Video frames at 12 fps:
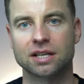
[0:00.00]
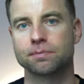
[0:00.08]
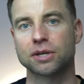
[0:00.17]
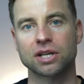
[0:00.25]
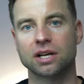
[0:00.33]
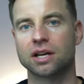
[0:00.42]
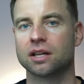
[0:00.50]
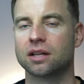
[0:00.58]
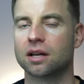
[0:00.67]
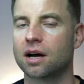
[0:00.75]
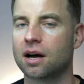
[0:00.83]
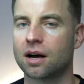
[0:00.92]
especially
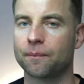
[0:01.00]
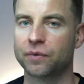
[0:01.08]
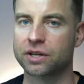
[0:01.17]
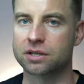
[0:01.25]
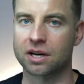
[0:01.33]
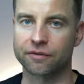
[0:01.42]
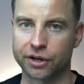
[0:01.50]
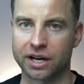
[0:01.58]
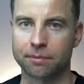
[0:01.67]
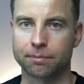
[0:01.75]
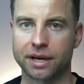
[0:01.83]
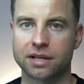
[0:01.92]
in discovery
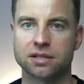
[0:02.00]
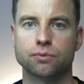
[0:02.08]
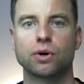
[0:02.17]
campaigns,